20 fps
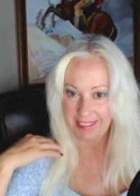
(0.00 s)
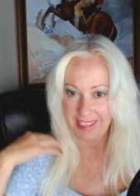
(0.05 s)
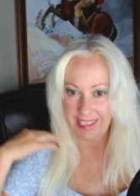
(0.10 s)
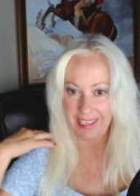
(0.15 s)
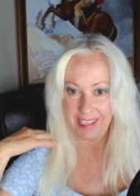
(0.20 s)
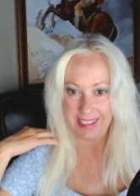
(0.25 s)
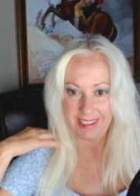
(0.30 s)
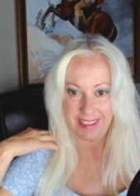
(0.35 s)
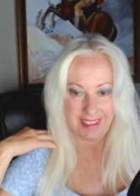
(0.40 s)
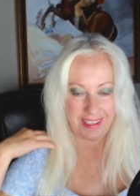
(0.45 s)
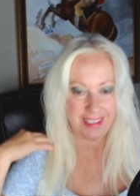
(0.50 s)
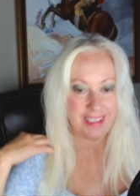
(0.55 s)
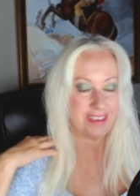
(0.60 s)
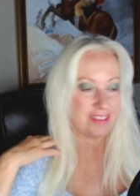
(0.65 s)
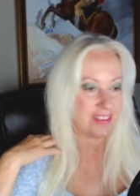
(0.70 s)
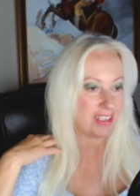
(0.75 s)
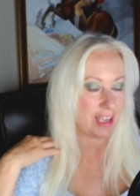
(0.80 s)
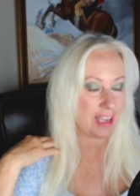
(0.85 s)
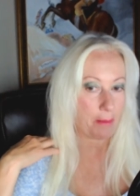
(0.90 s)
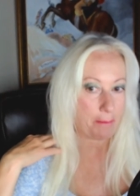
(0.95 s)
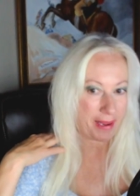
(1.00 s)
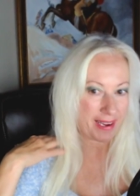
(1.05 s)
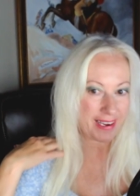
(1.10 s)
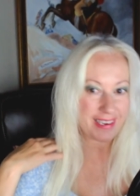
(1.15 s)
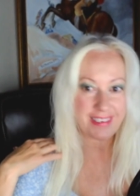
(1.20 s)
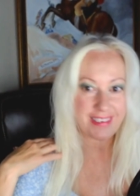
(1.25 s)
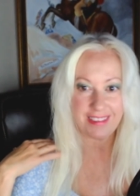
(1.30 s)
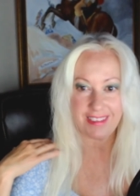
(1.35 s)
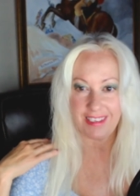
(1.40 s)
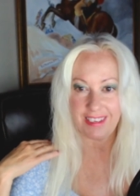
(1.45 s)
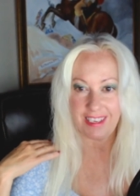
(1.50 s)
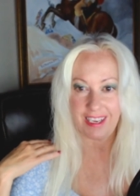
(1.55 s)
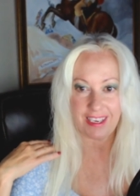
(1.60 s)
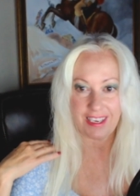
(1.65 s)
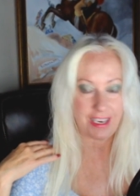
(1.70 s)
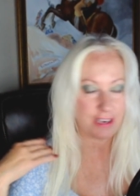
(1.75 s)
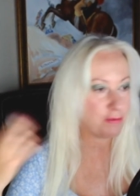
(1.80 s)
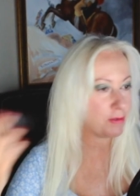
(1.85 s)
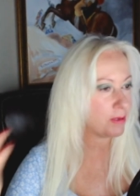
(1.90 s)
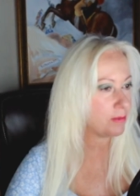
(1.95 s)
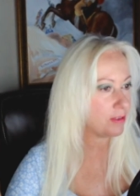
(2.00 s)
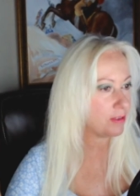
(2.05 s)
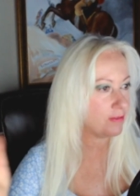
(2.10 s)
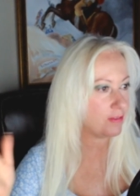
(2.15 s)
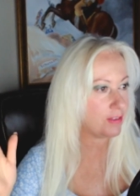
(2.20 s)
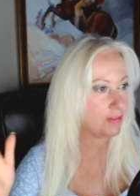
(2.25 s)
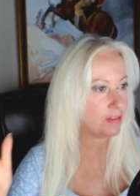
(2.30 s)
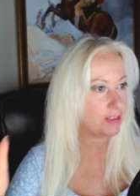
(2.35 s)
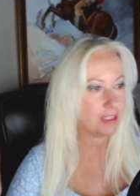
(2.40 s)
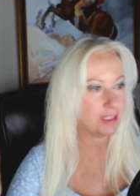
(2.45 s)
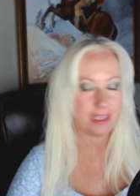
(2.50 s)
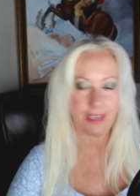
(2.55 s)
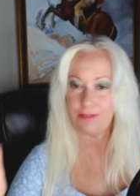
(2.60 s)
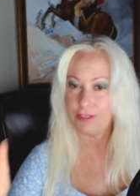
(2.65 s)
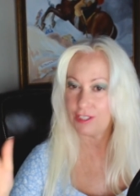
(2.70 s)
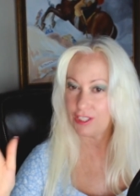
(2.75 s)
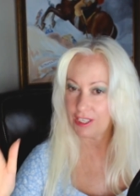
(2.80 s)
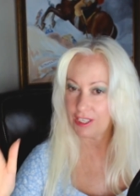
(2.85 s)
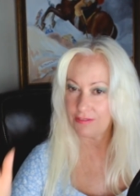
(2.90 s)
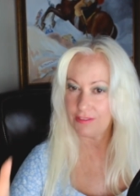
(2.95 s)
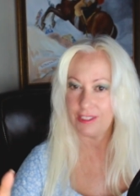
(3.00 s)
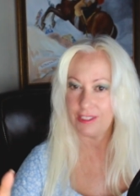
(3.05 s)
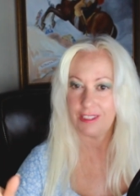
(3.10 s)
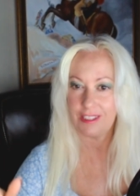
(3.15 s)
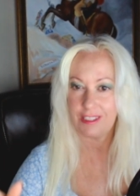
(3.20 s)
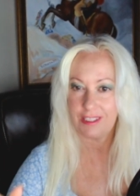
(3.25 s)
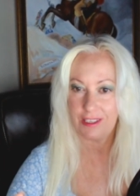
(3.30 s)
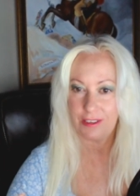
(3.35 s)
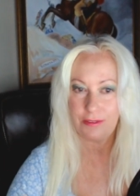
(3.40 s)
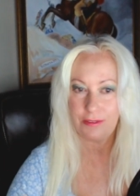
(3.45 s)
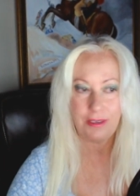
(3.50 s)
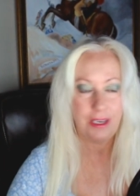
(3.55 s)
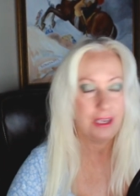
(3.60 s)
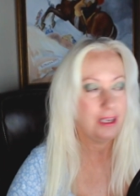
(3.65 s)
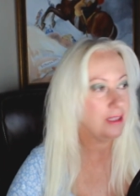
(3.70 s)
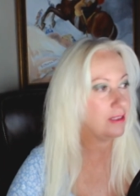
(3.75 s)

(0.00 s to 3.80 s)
I had literally a pain in the neck. I remember it vividly. I was shoveling snow.